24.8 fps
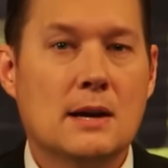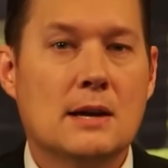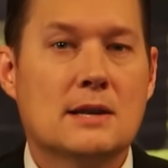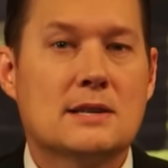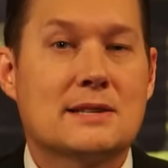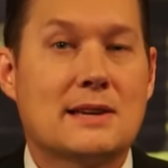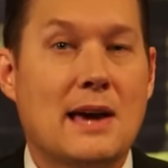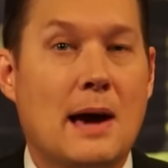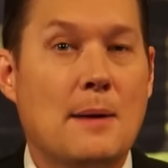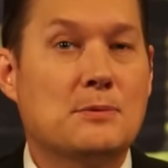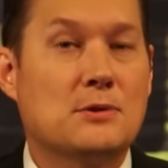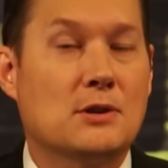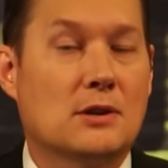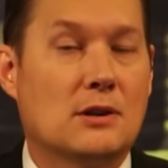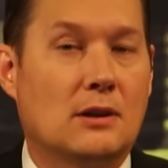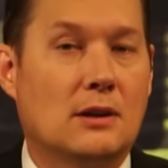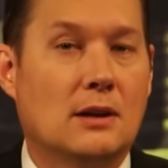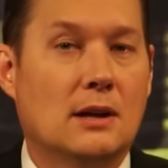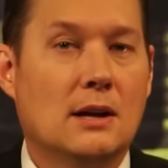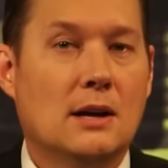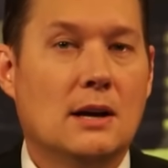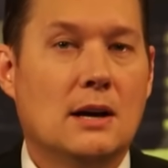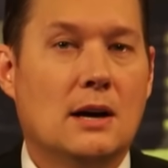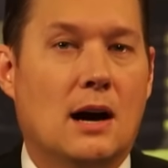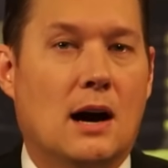
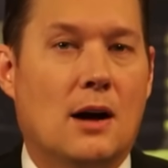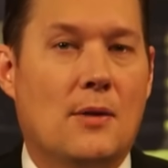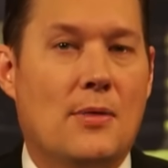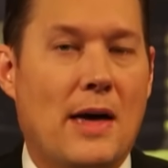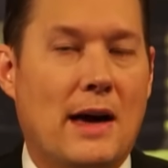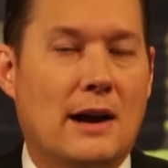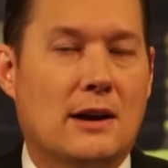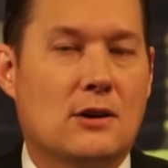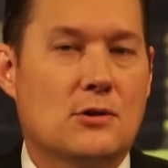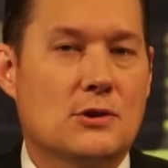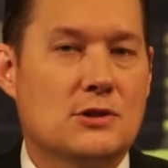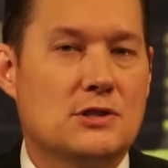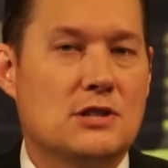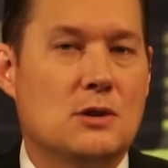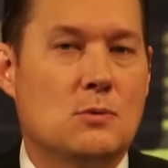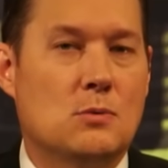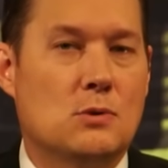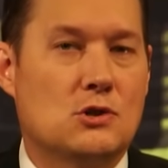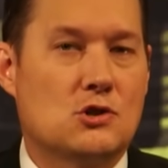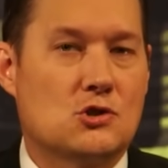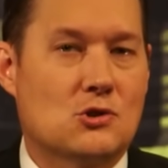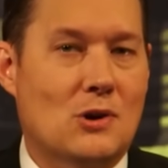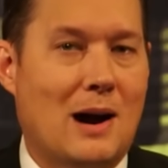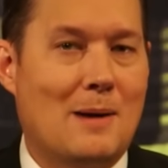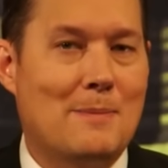Skeptical that Christie
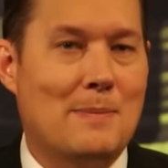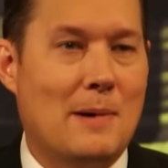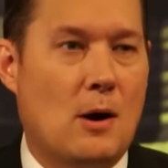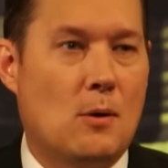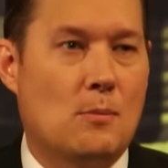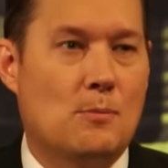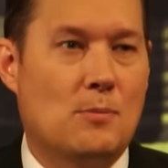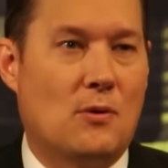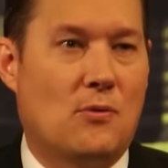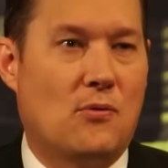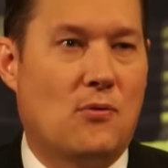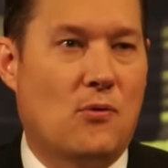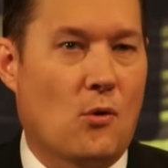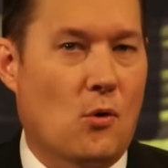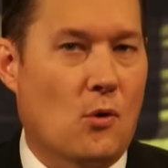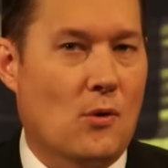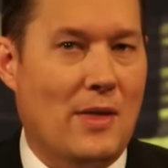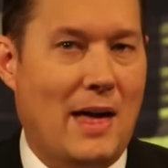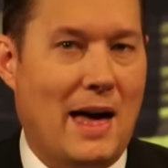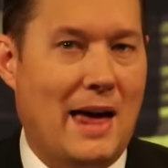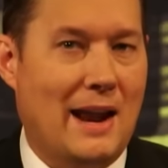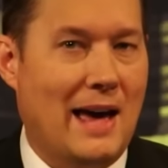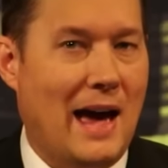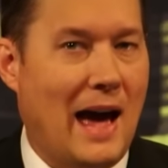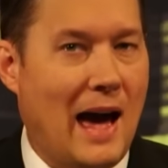would drop out before
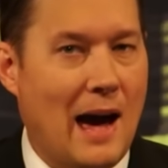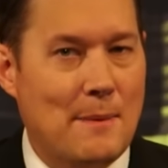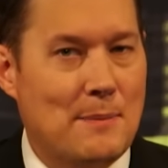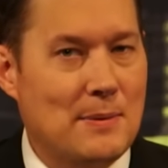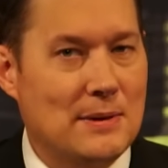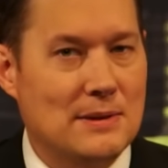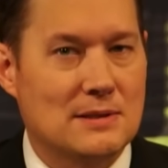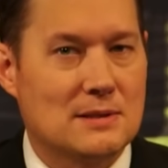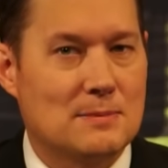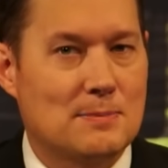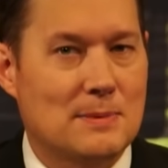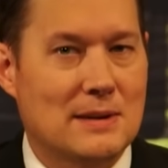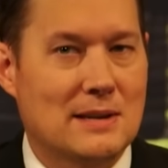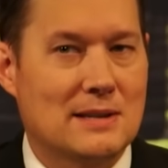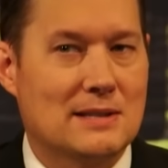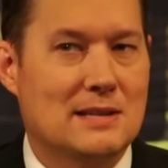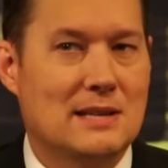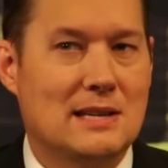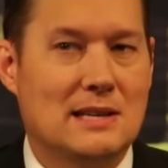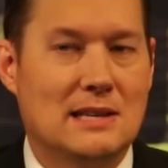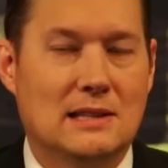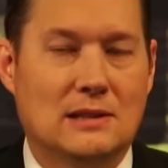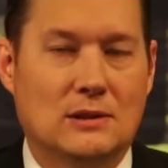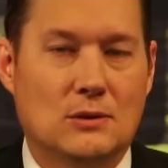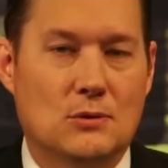that happens, because
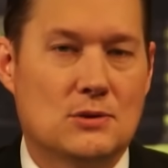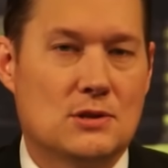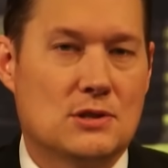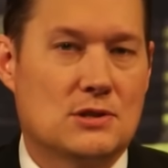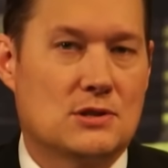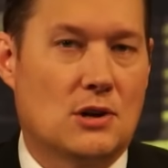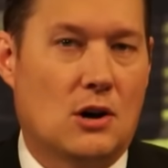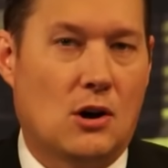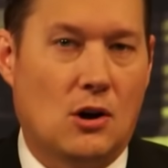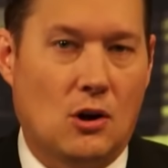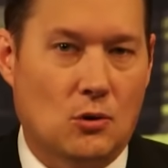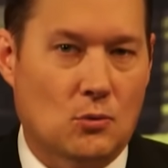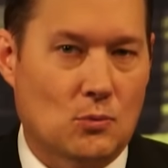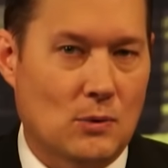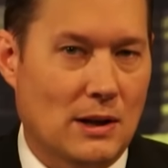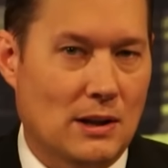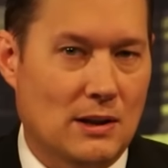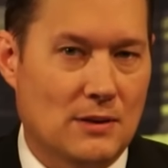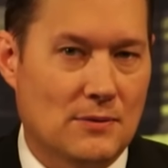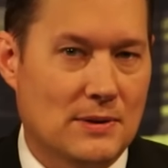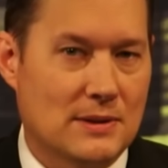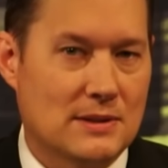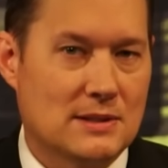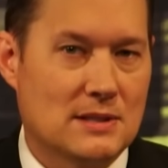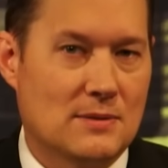he loses all
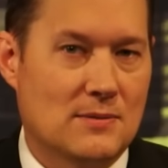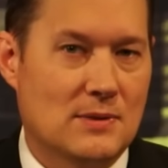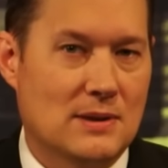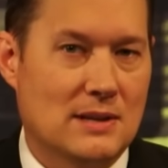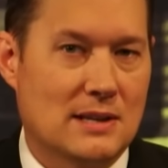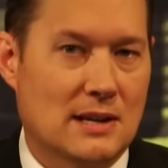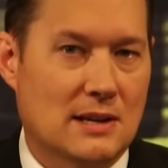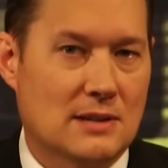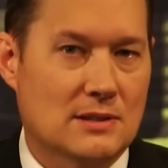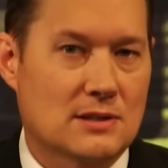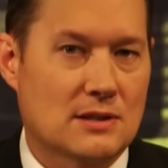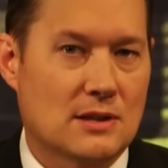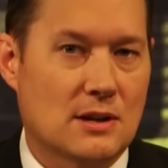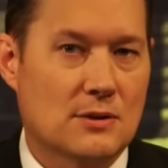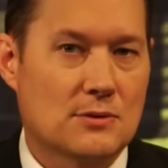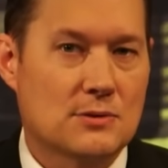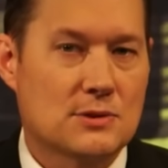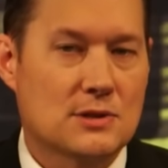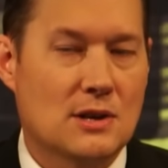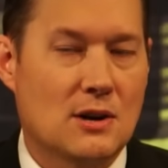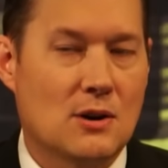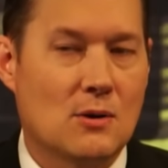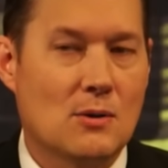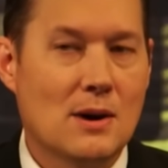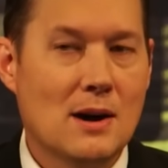relevance if he does so.
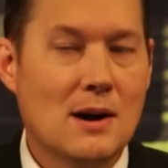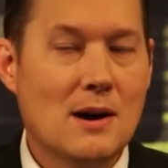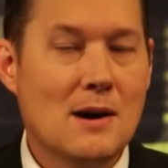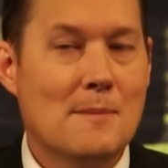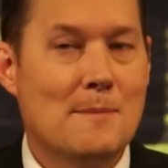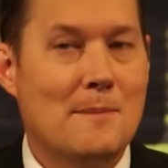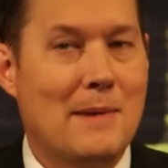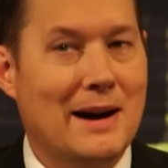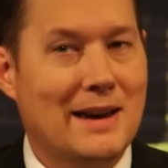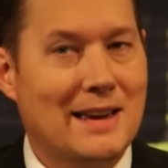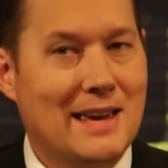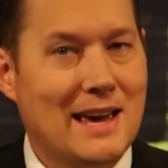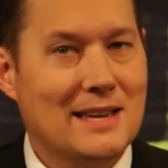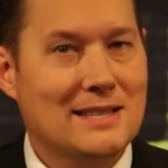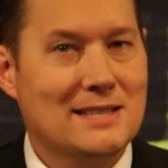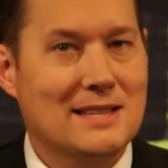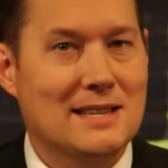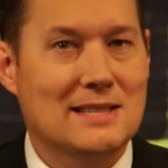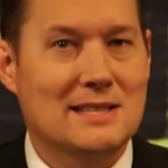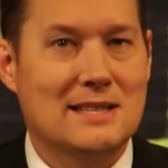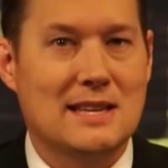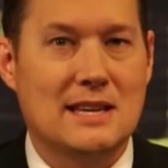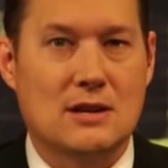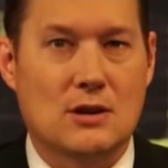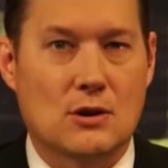So my guess
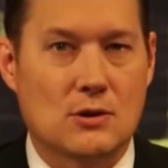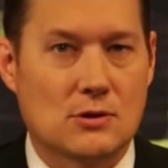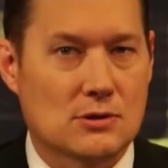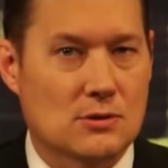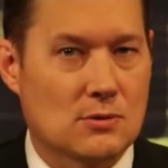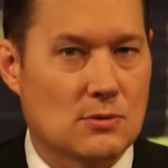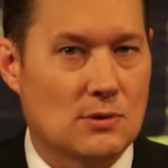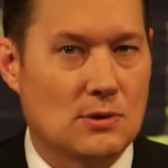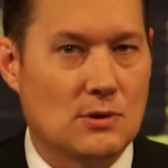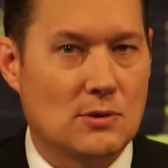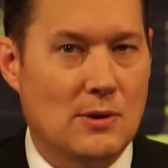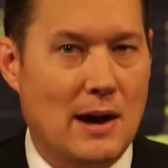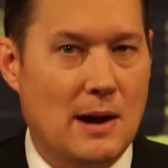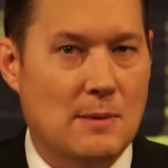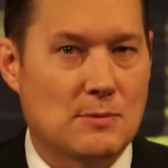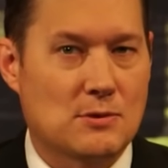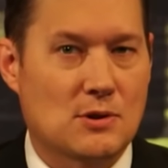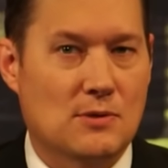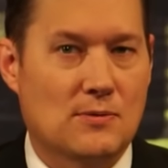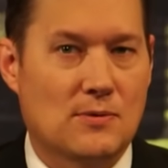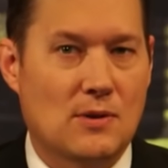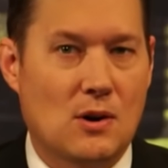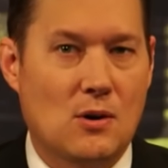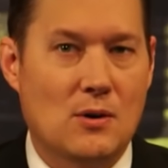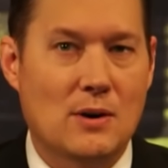is he goes through the New
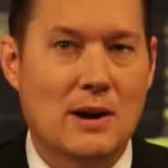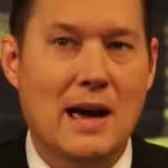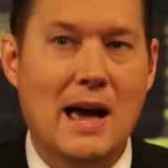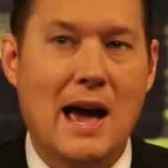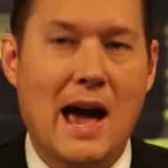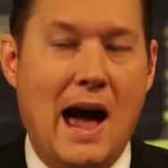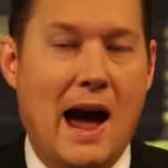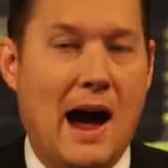Hampshire vote.